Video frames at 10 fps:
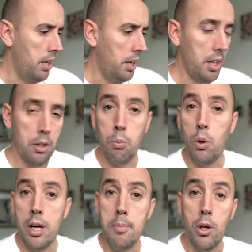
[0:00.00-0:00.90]
Don't know
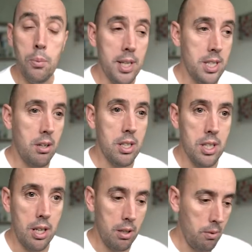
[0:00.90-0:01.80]
why, but I always like
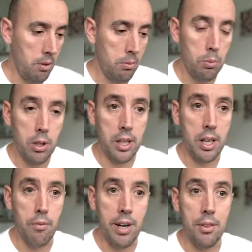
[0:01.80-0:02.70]
to work
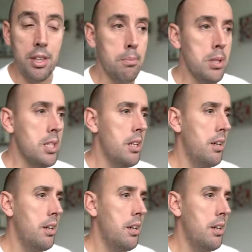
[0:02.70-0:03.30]
in round numbers.